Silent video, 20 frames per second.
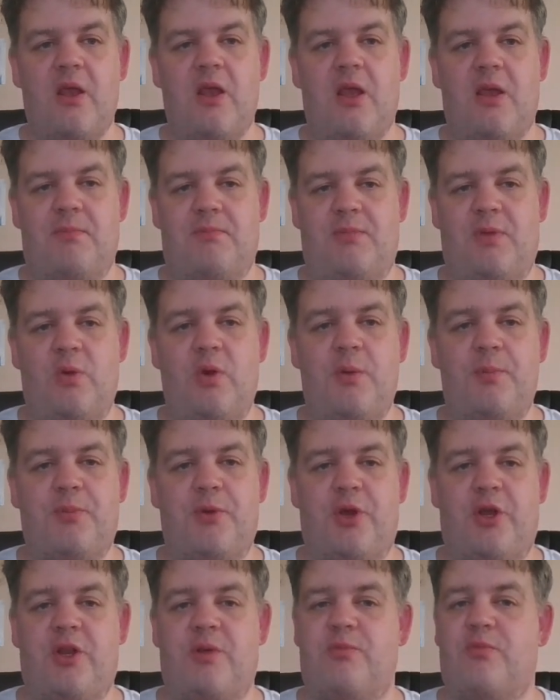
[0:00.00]
Mirror
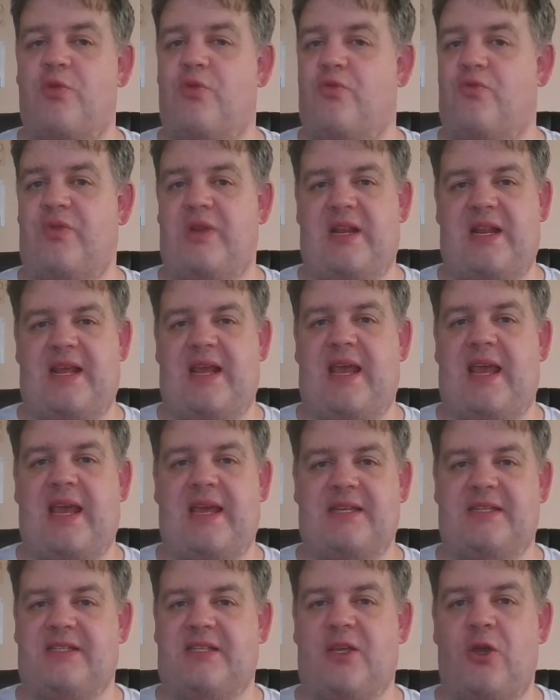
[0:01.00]
Burnham really
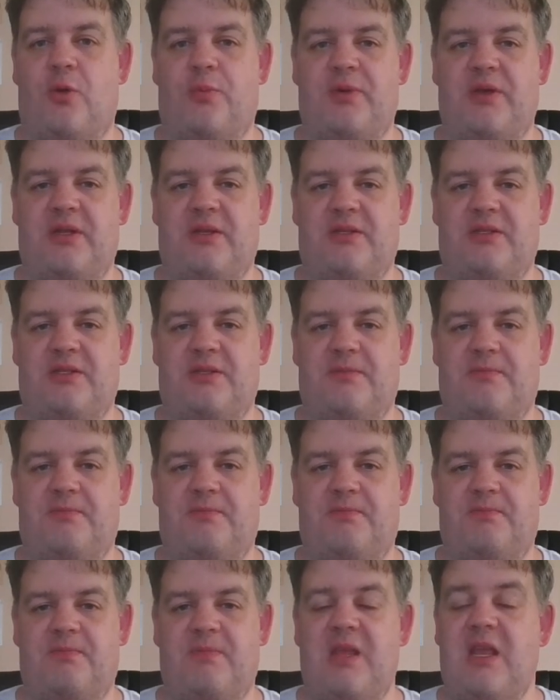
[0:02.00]
hates Kelpians.
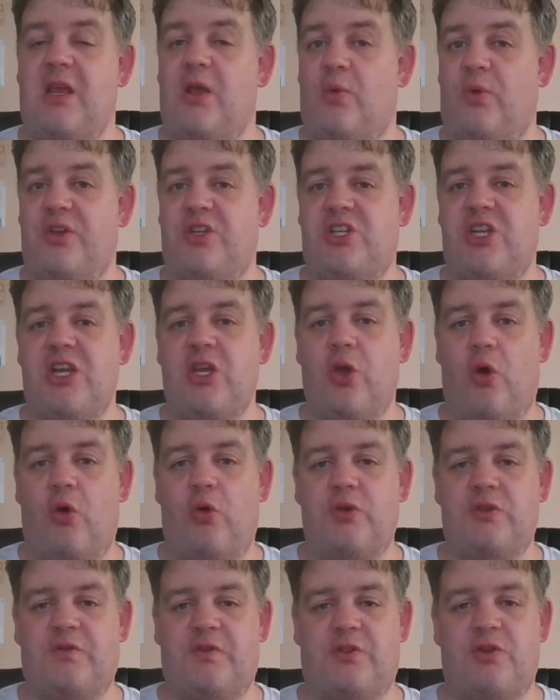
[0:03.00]
When she
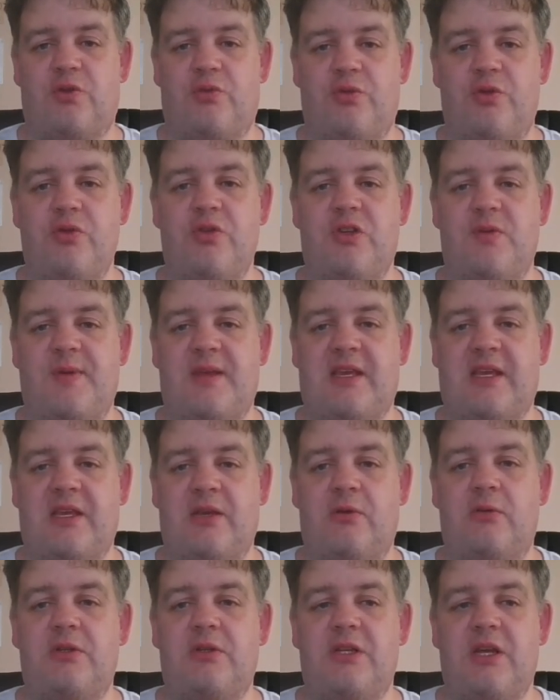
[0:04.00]
calls for Saru to be
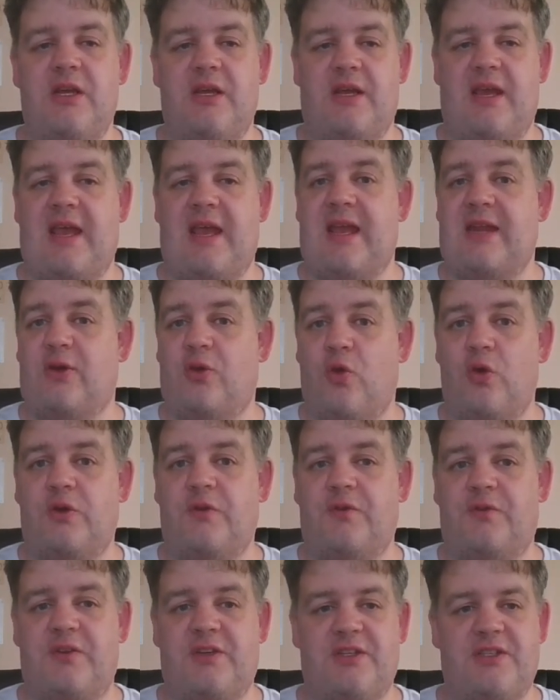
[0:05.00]
killed and cooked
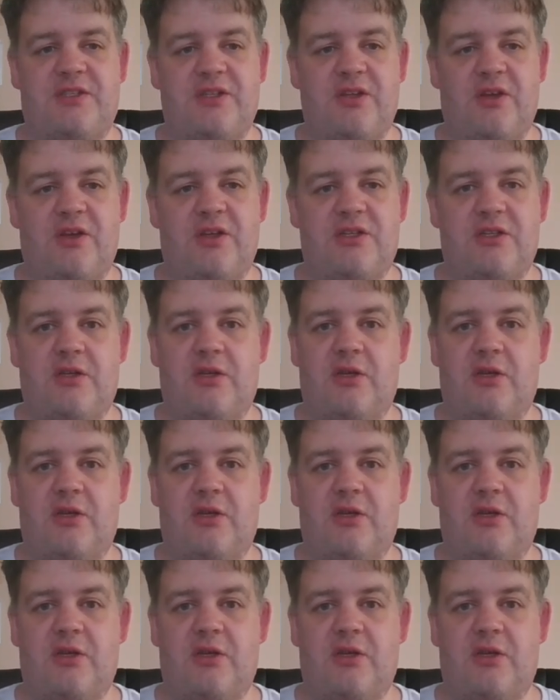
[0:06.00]
for dessert,